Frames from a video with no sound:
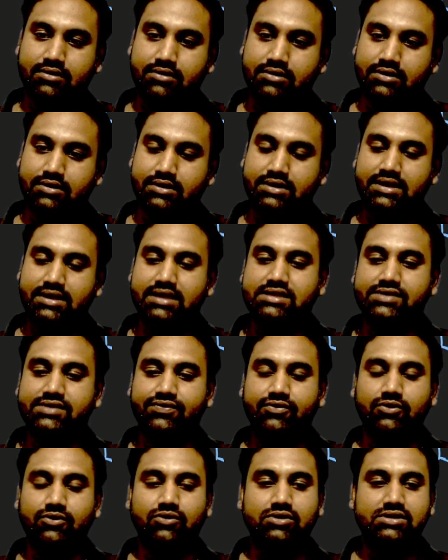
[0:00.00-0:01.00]
this
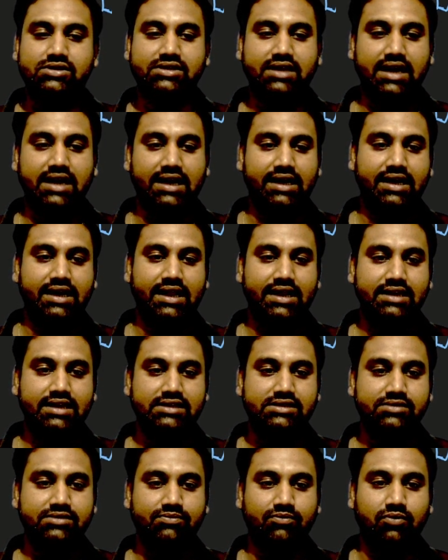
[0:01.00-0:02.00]
force
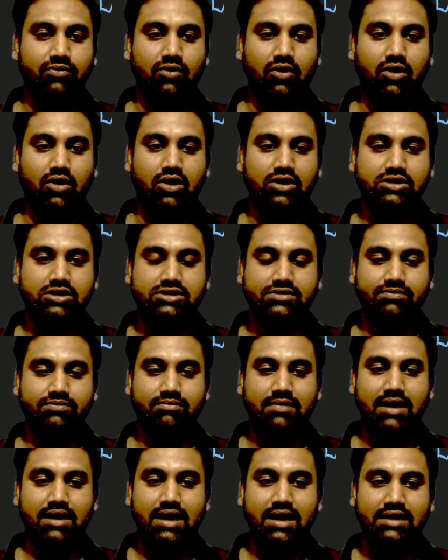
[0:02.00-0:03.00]
contains block's
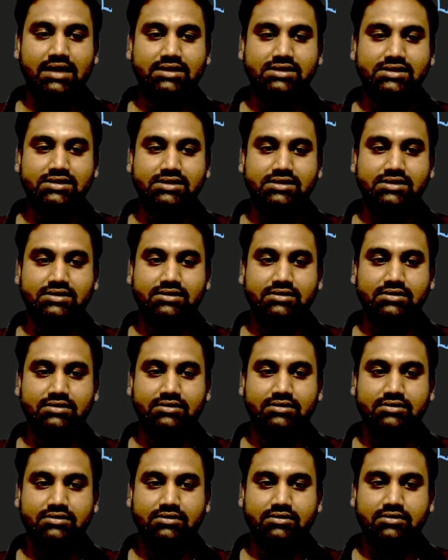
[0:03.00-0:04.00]
mass,
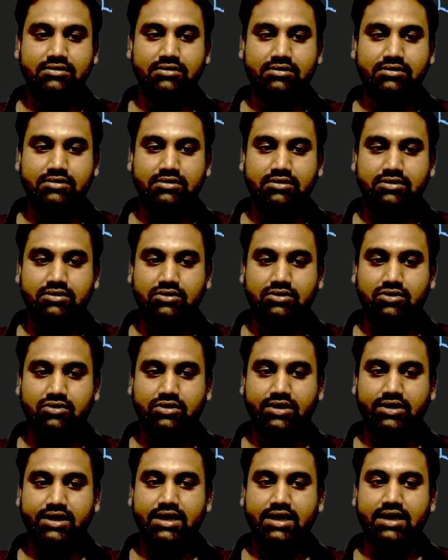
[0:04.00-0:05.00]

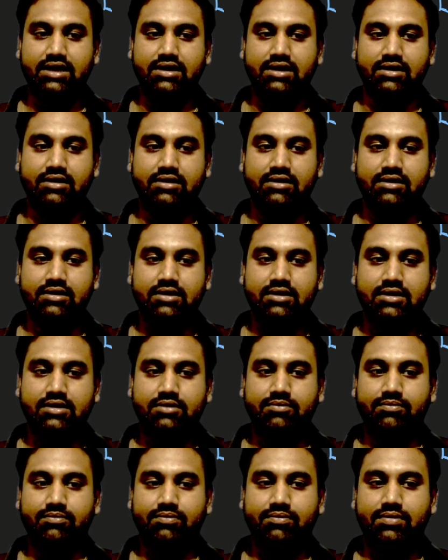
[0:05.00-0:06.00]
okay,
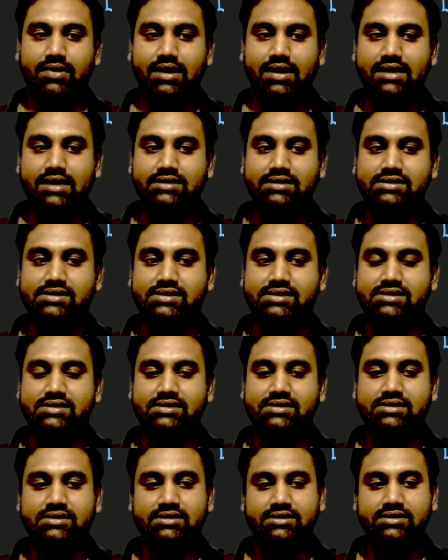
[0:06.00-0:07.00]

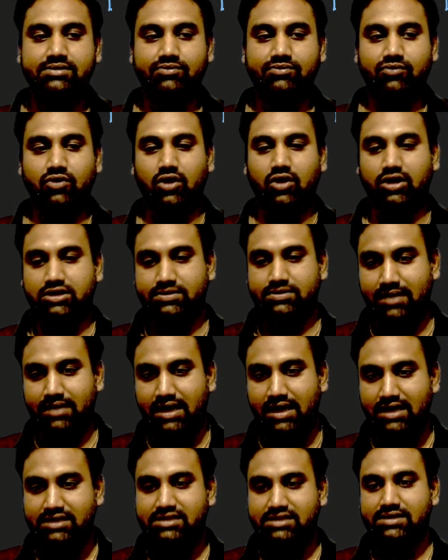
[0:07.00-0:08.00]
plus block's
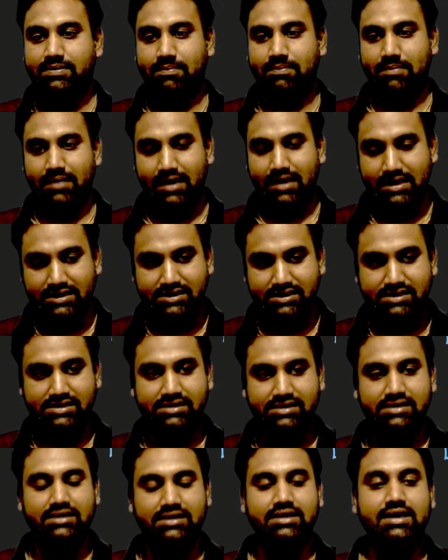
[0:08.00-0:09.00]
mass
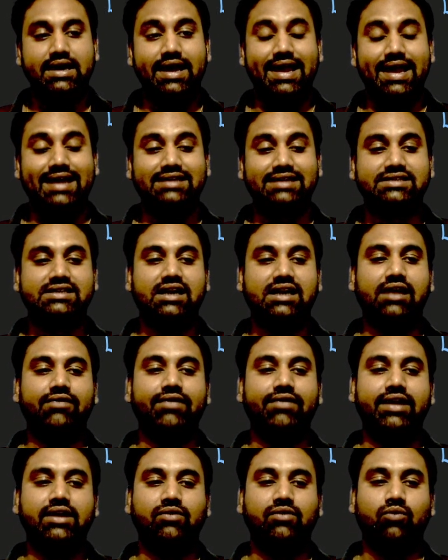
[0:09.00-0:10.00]
plus extra
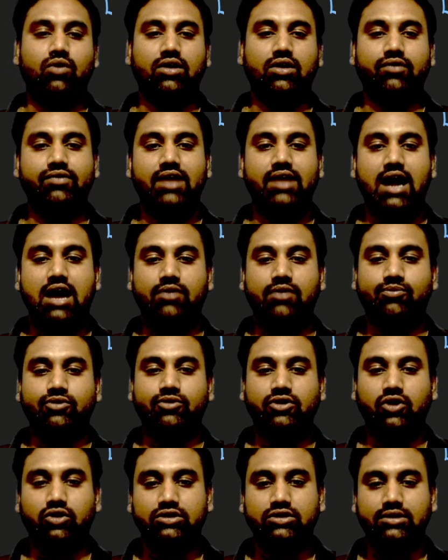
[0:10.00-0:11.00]
weight what we have
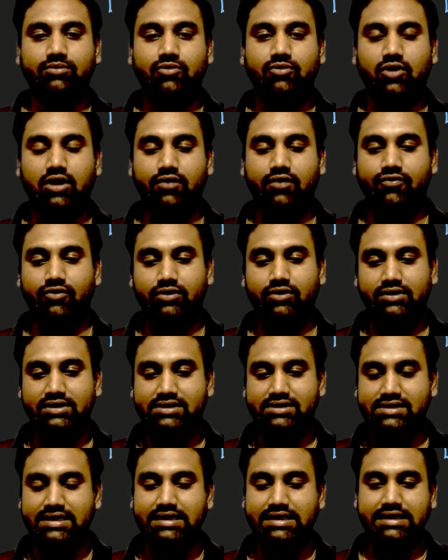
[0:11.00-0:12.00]
put on the block for the
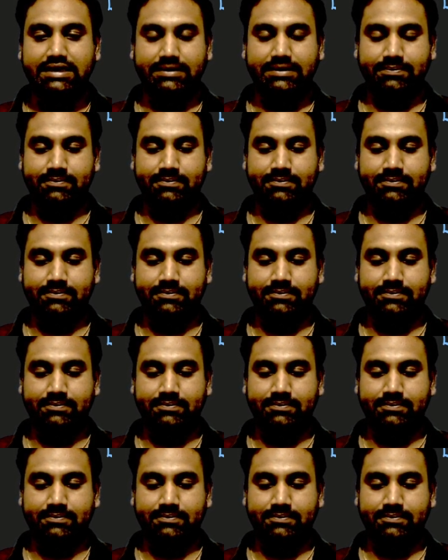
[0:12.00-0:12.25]
sinking.